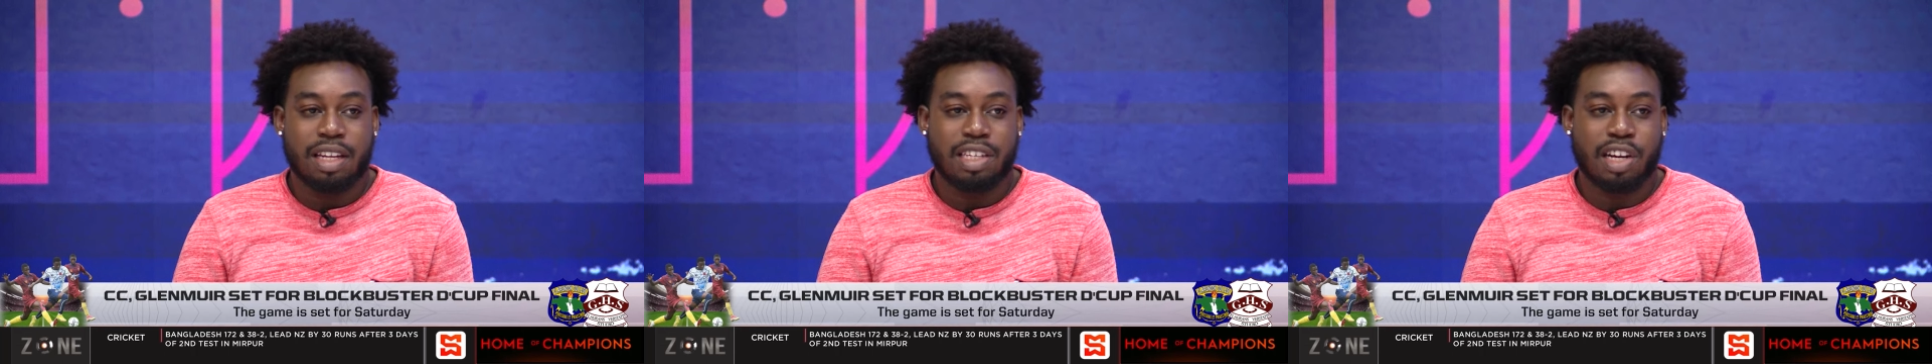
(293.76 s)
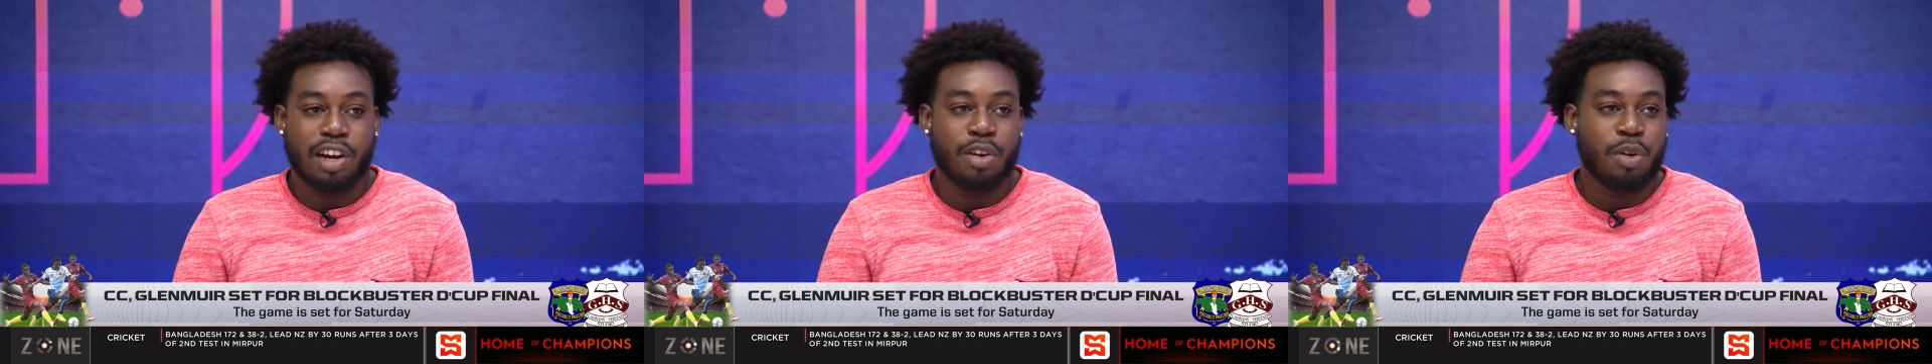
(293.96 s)

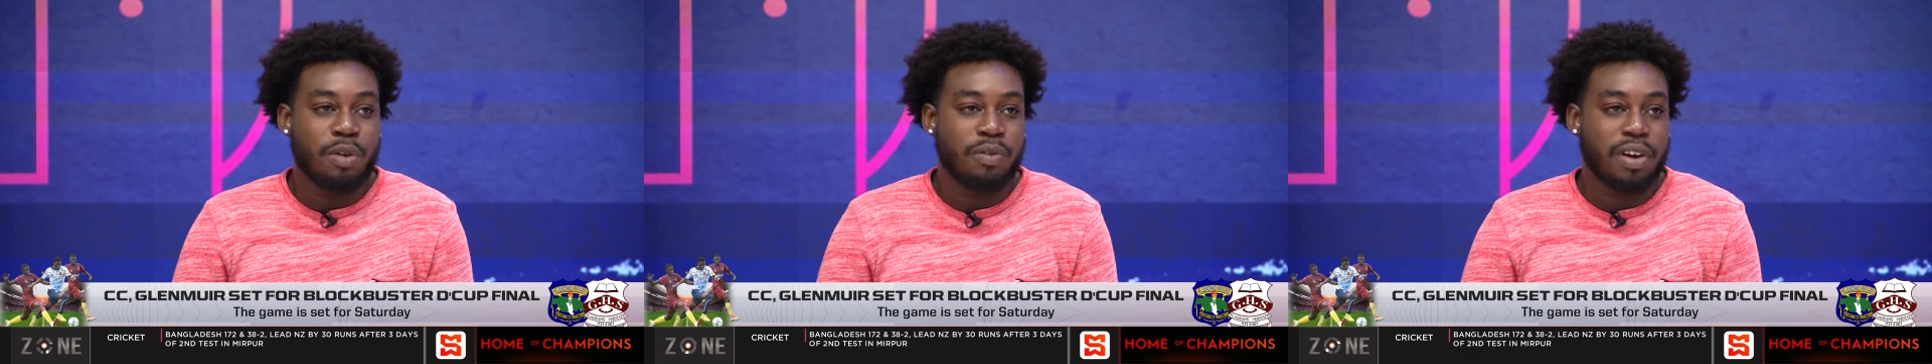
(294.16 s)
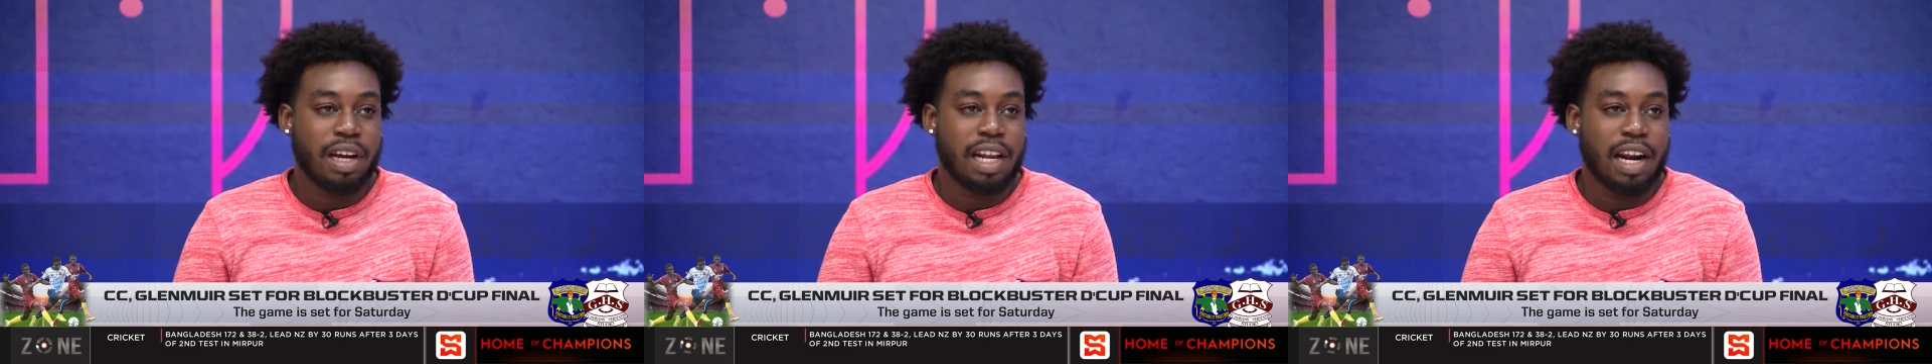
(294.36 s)
turn
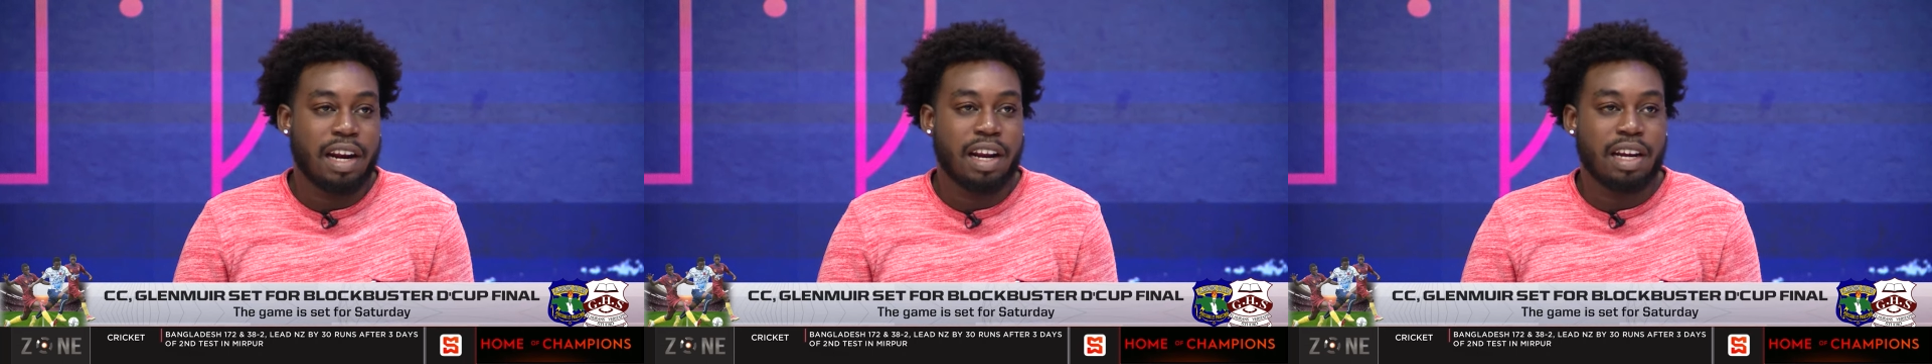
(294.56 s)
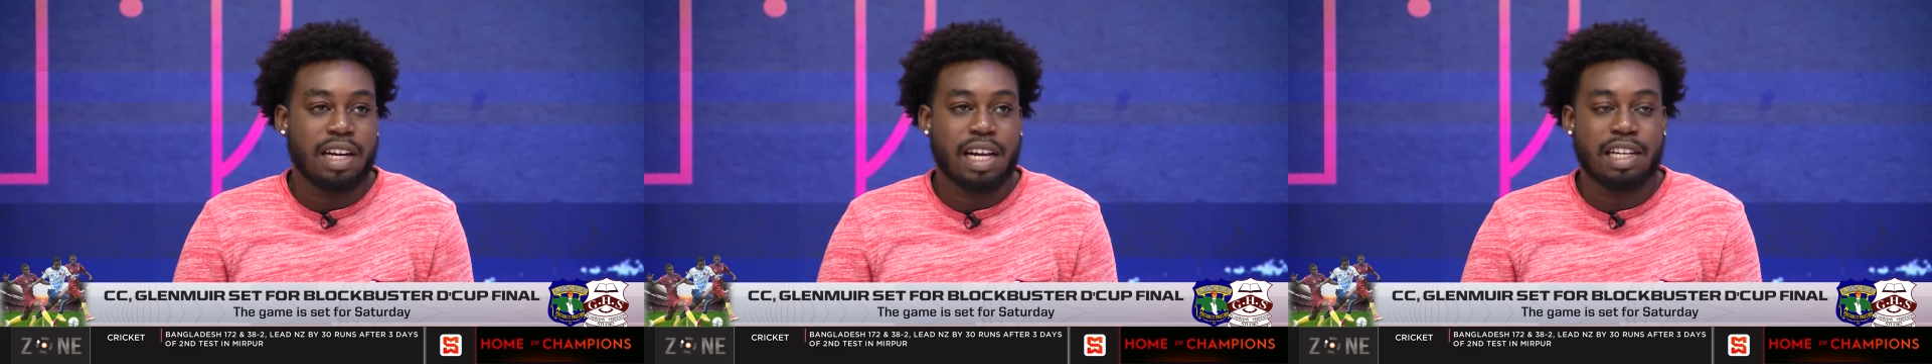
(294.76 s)
over
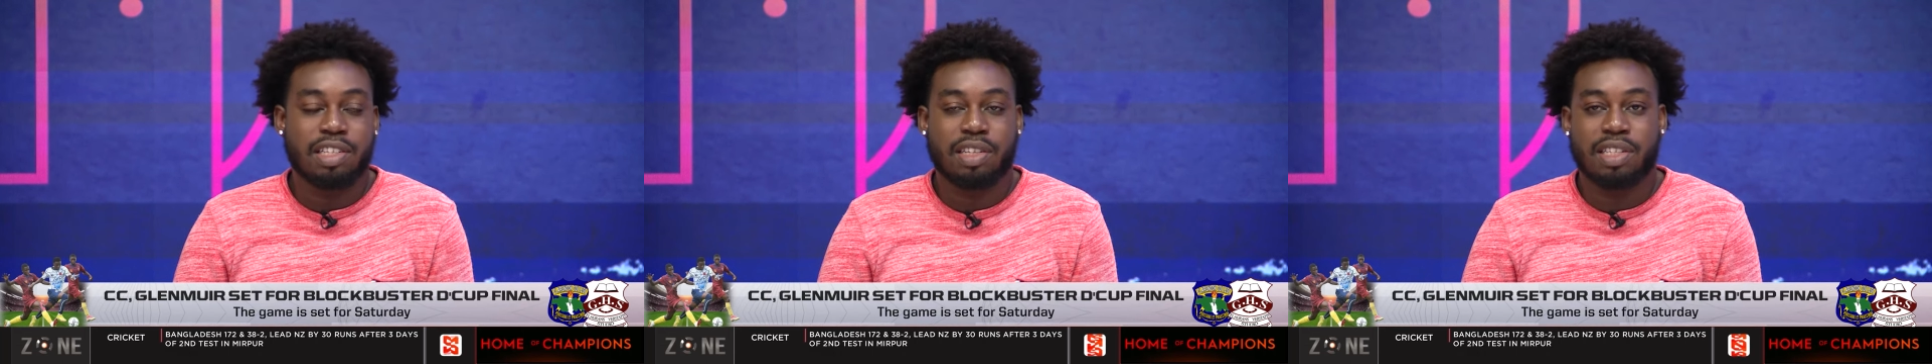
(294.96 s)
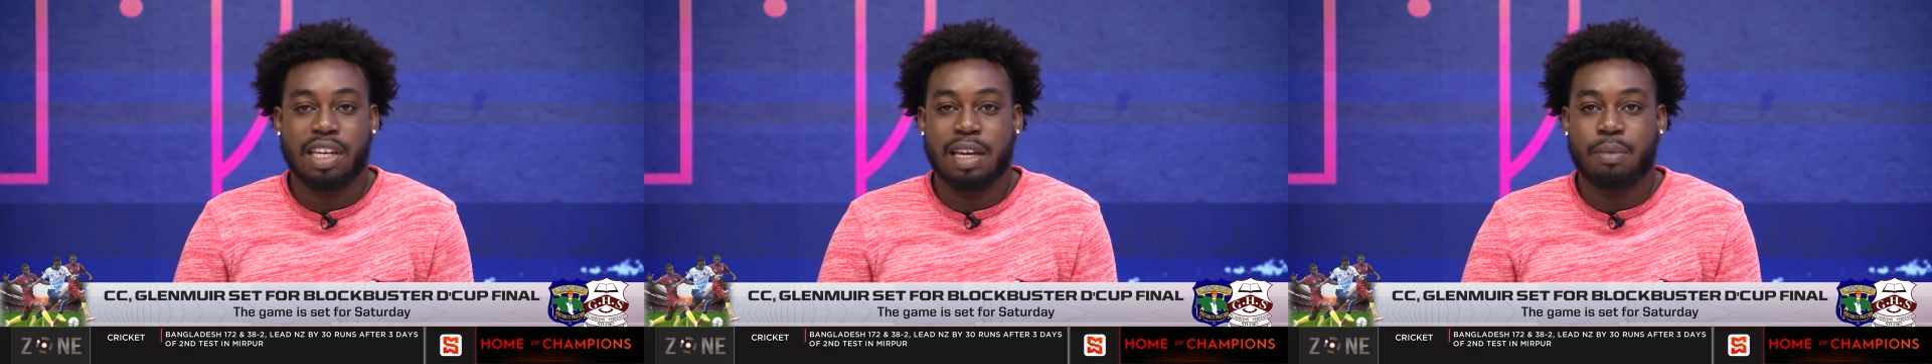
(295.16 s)
Clarendon College
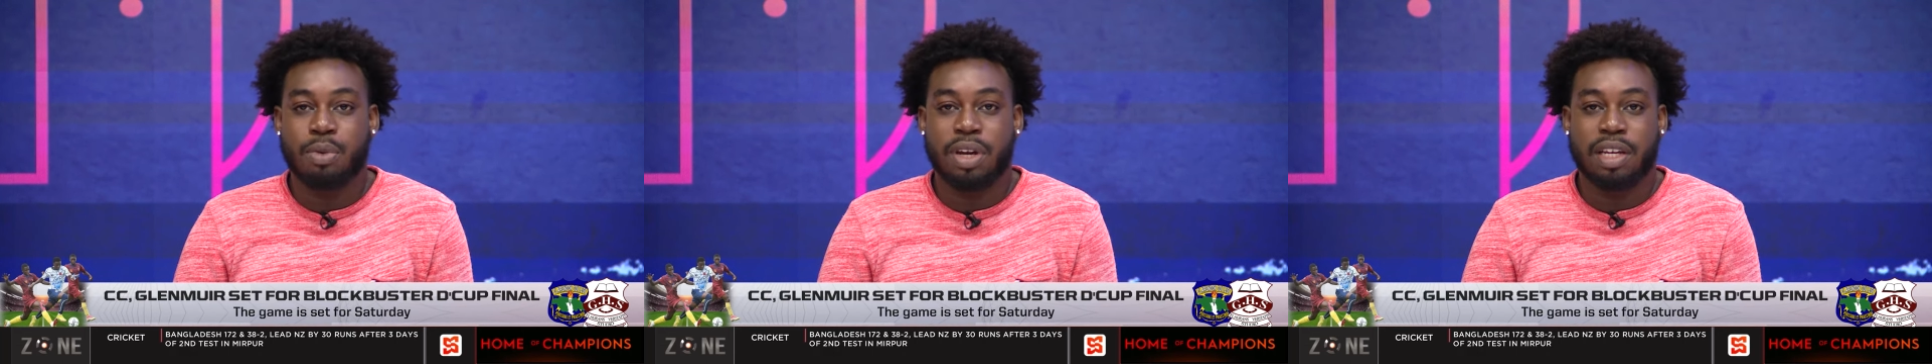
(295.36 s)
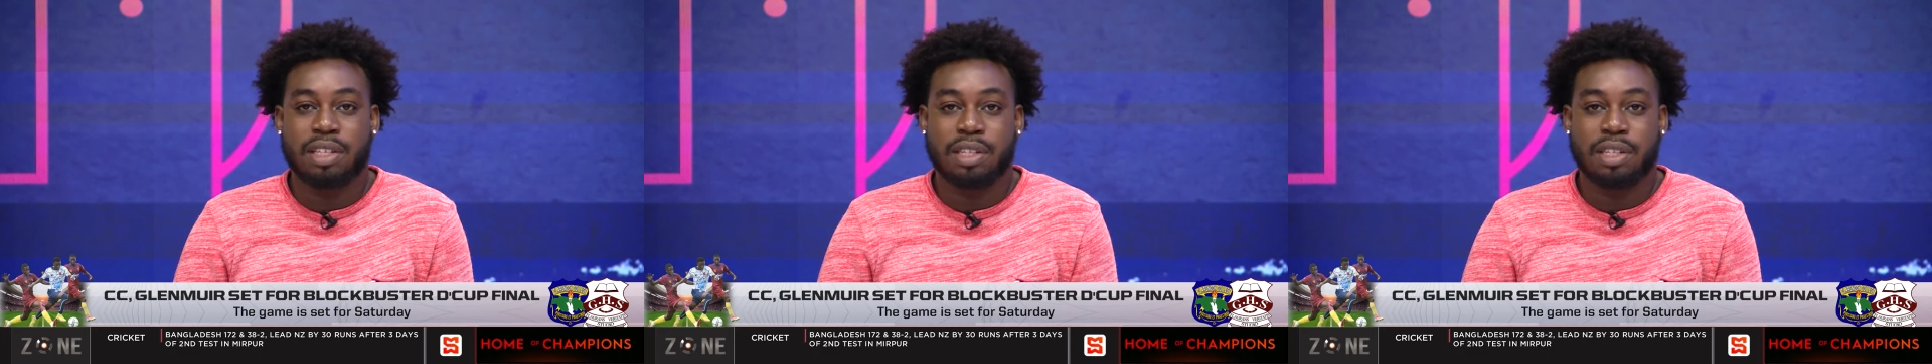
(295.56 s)
the same way.